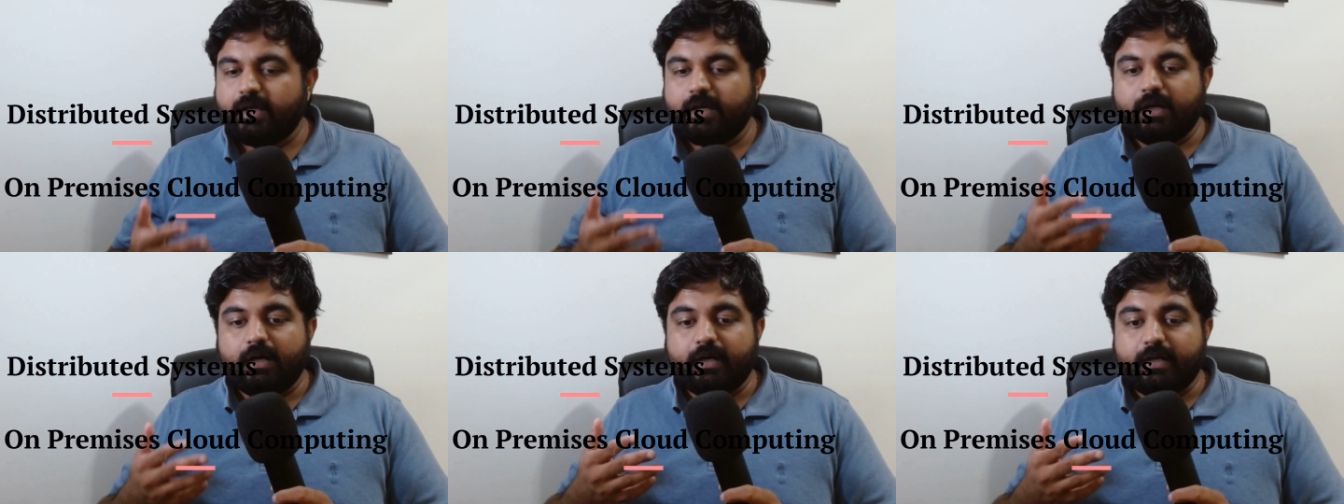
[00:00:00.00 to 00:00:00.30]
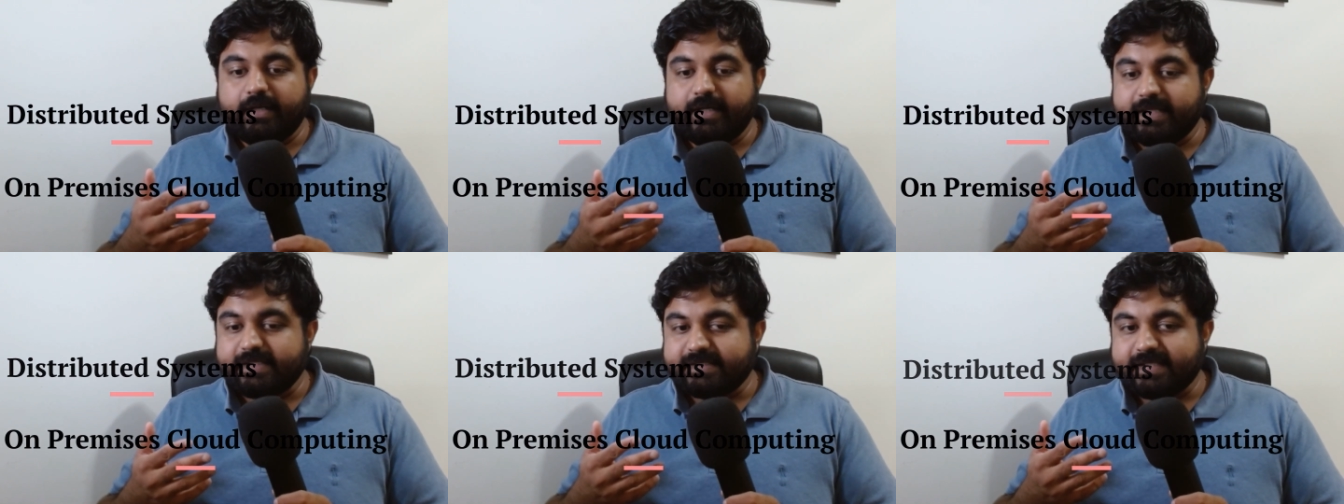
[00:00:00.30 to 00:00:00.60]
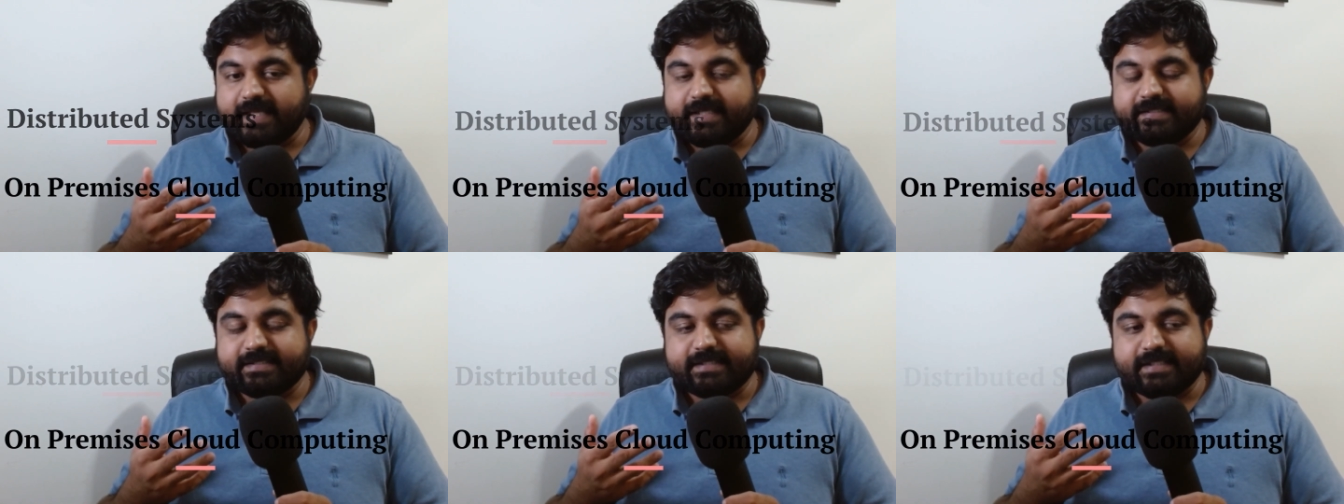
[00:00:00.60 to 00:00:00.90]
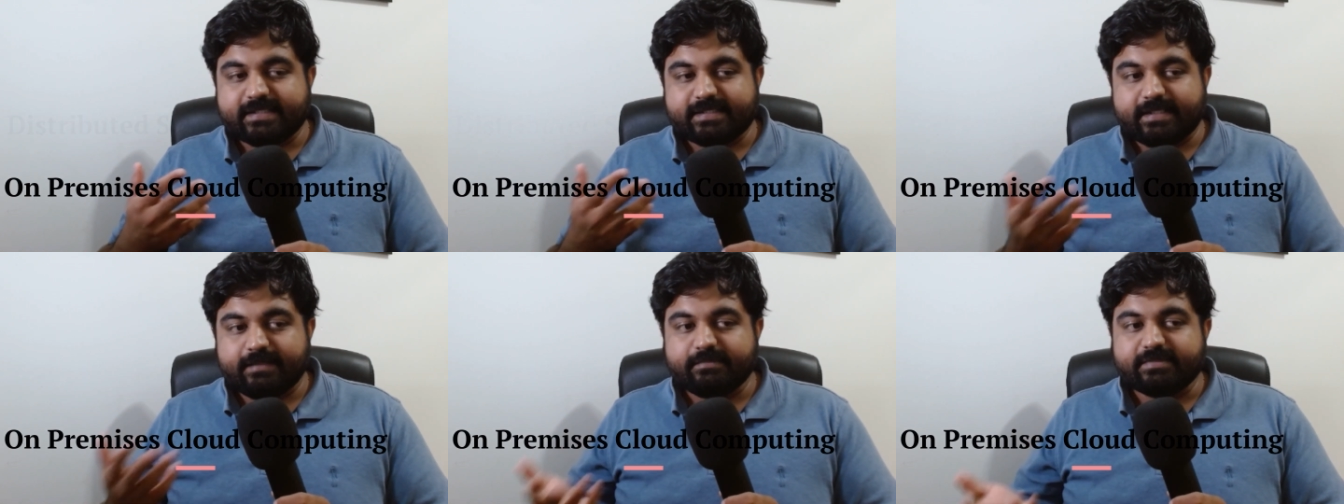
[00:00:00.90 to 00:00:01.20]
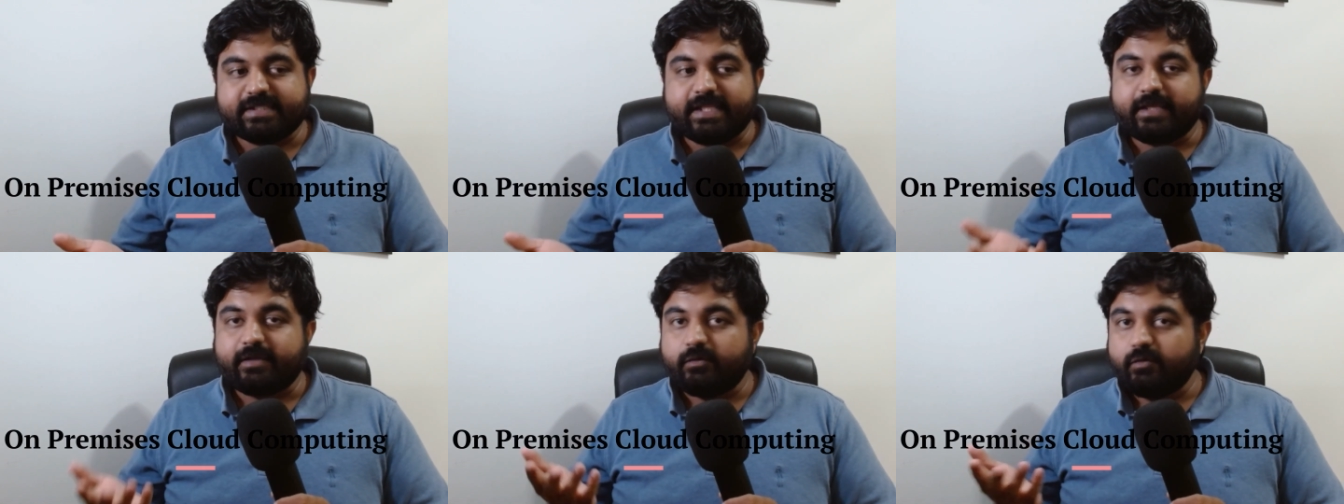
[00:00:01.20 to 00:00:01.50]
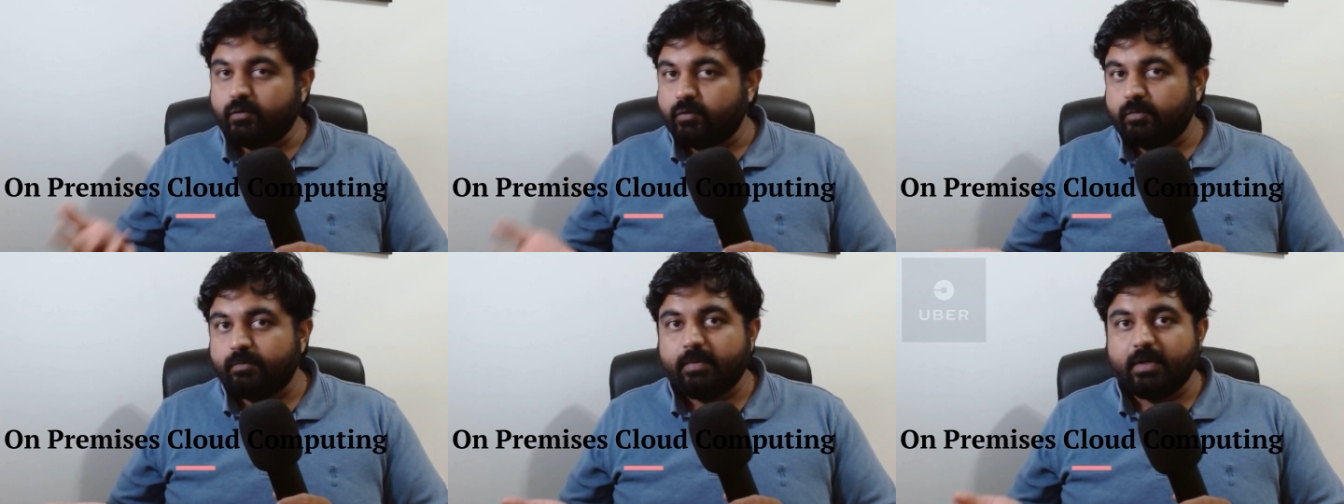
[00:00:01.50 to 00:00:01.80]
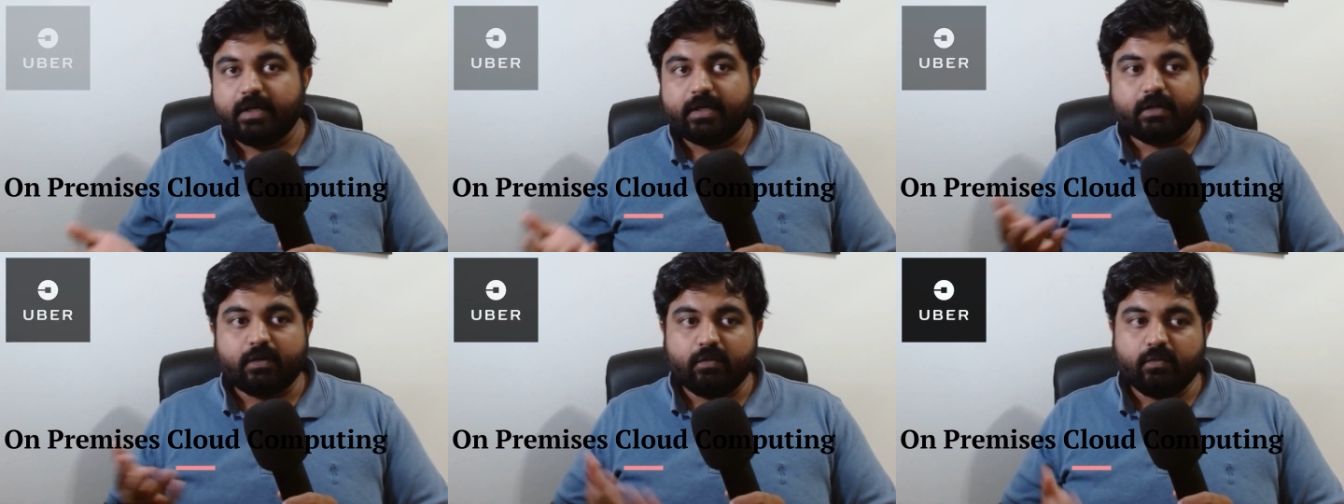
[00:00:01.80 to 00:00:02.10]
uh, design systems like
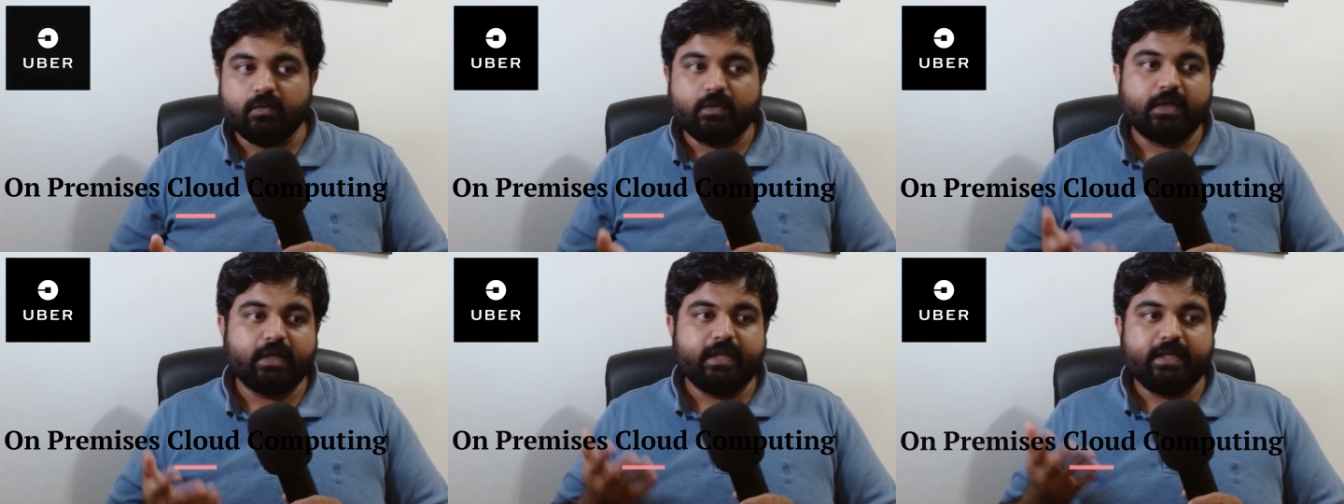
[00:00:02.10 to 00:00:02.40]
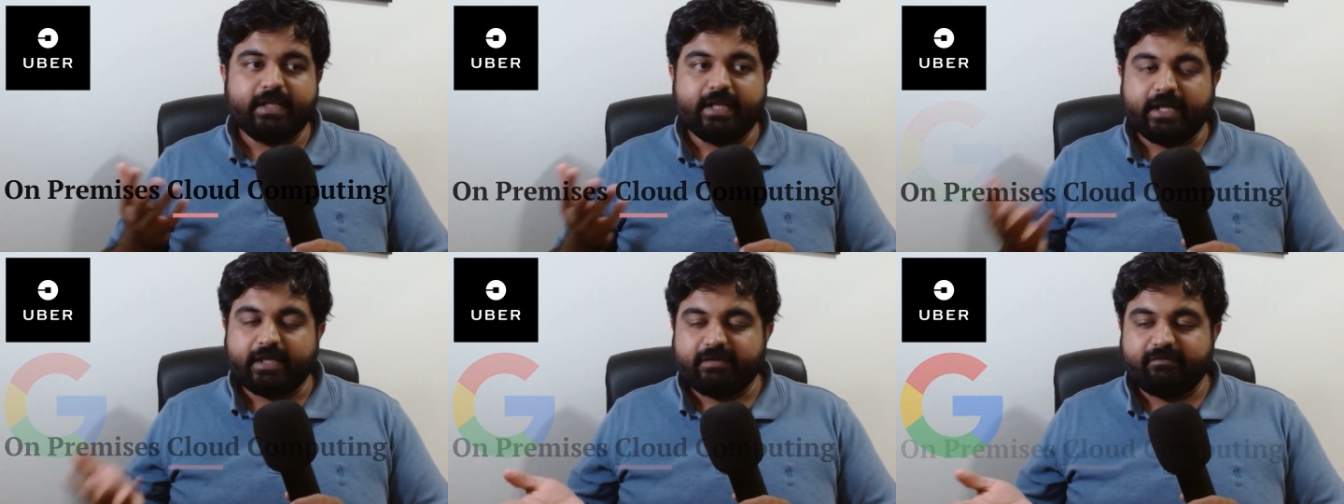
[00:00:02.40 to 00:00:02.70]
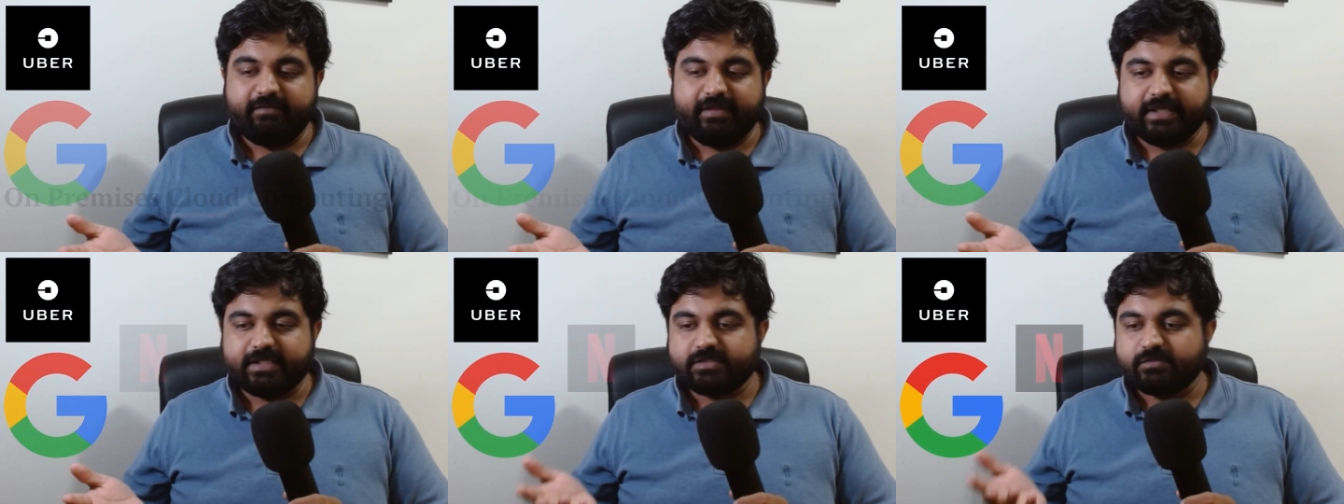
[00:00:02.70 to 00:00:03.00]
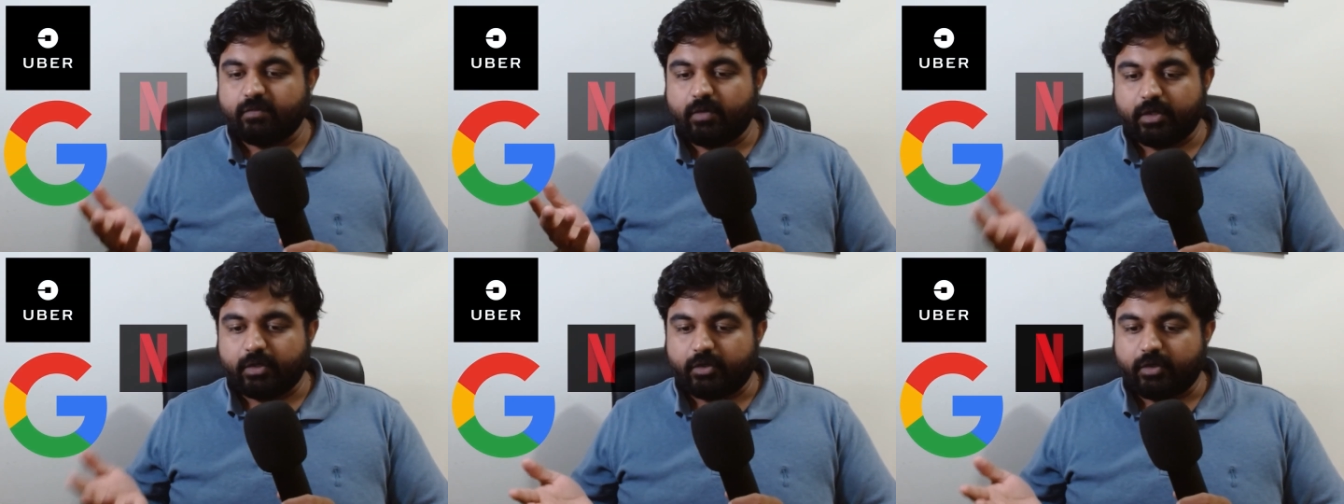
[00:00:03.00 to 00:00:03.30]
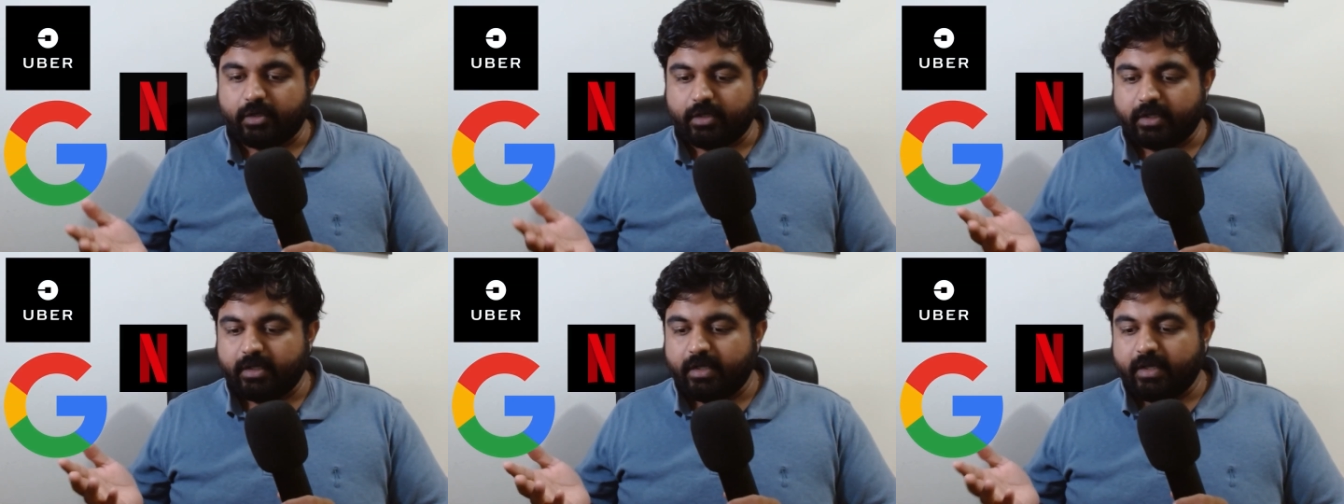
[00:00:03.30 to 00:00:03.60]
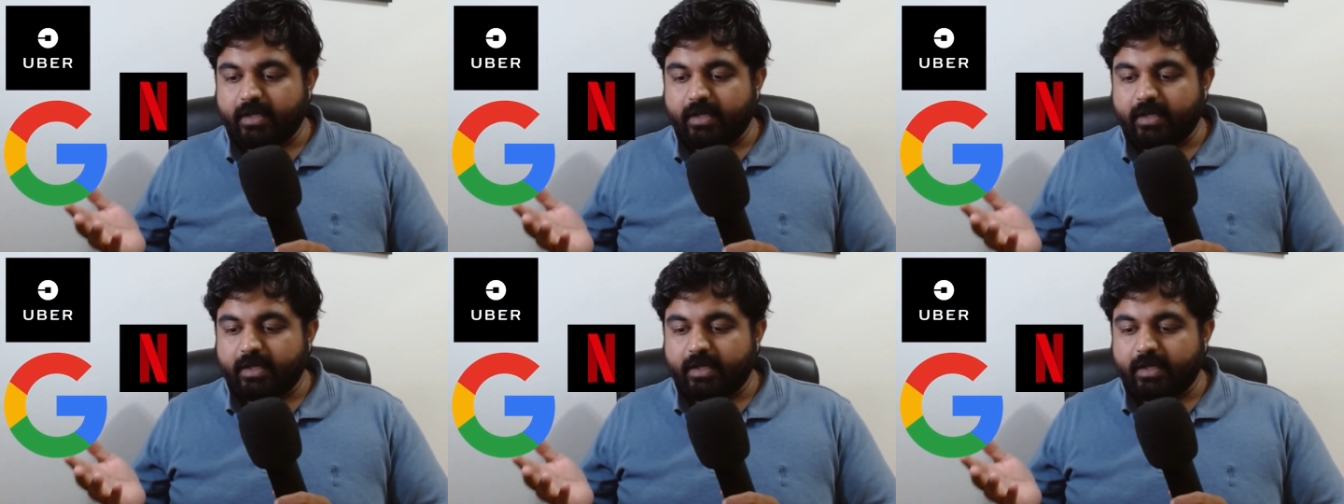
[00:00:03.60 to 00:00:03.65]
Uber, Google, Netflix, whatnot.